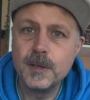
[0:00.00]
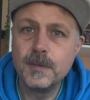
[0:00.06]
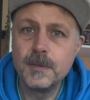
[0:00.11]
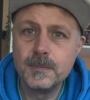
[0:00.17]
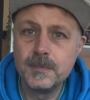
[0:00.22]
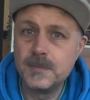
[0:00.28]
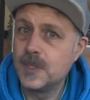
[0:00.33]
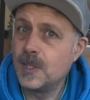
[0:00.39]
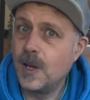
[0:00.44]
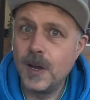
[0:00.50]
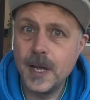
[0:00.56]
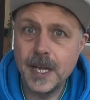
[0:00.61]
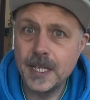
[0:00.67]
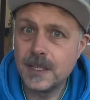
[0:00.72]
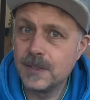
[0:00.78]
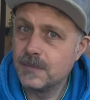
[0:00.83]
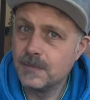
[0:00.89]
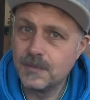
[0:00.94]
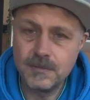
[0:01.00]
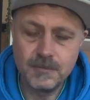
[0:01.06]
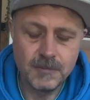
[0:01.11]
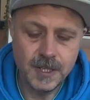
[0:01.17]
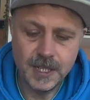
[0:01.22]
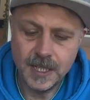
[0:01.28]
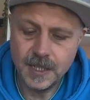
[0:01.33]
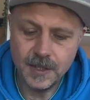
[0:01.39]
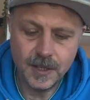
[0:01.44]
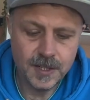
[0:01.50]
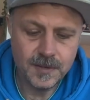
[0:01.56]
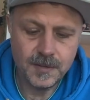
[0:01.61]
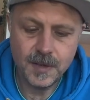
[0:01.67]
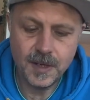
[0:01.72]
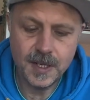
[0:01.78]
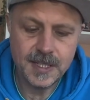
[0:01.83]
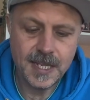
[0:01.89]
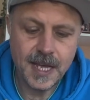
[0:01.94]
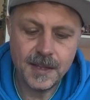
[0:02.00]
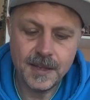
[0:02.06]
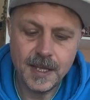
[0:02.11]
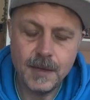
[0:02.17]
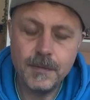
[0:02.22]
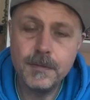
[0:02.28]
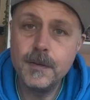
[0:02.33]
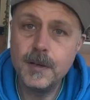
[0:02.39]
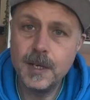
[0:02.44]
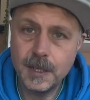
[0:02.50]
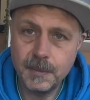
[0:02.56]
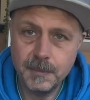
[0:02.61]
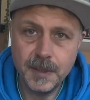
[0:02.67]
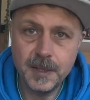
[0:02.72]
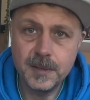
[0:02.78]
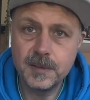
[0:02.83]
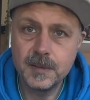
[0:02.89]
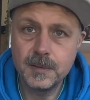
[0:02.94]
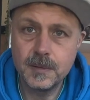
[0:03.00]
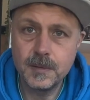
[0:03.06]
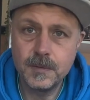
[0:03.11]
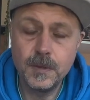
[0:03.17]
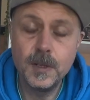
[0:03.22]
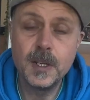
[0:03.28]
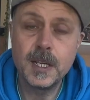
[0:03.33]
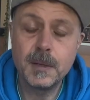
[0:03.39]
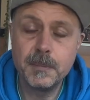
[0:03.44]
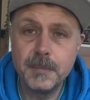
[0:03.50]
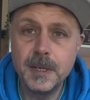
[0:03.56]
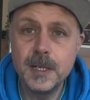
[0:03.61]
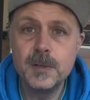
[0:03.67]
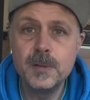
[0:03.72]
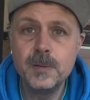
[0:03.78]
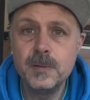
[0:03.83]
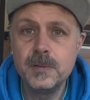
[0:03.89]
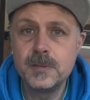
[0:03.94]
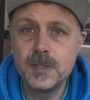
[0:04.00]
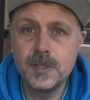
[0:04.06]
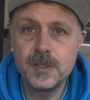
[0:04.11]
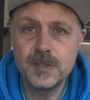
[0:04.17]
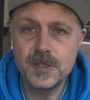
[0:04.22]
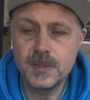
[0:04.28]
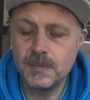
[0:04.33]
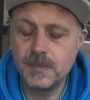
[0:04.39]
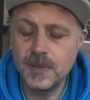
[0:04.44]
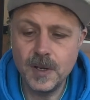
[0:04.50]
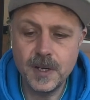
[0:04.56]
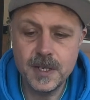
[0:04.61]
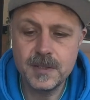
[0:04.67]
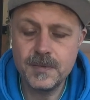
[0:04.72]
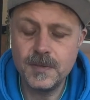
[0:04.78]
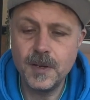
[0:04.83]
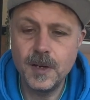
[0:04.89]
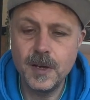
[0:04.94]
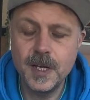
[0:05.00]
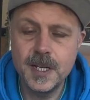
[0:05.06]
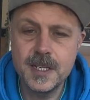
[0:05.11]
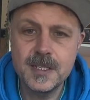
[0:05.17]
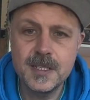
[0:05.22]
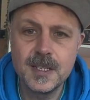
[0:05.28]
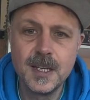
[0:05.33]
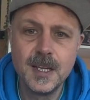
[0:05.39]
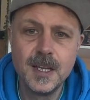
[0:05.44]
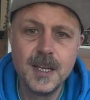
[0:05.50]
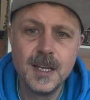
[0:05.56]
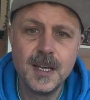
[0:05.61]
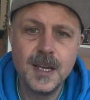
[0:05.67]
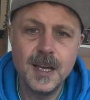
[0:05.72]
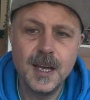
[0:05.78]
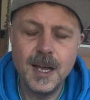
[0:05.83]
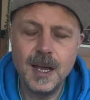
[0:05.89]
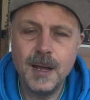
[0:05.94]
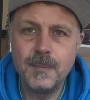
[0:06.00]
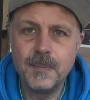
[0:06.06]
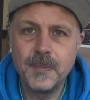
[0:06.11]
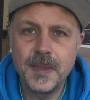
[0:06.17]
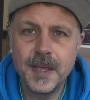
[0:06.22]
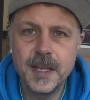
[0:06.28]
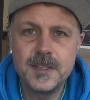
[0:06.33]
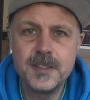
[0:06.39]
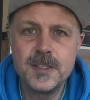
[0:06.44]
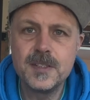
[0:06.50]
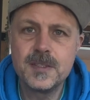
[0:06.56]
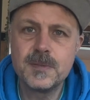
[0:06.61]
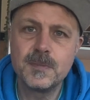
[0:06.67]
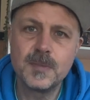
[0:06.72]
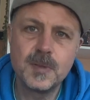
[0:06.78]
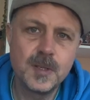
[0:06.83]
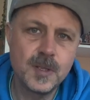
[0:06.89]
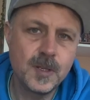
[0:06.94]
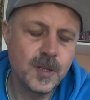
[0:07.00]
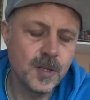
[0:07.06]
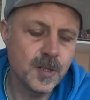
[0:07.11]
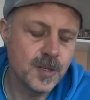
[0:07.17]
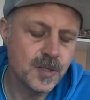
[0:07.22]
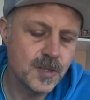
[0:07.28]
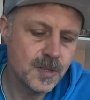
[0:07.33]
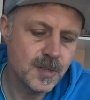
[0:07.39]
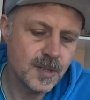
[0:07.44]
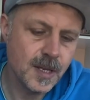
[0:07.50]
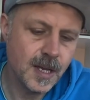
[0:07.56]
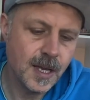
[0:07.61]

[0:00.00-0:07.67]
who are tying really nice flies out there. Fulling Mill do some nice flies. They do some good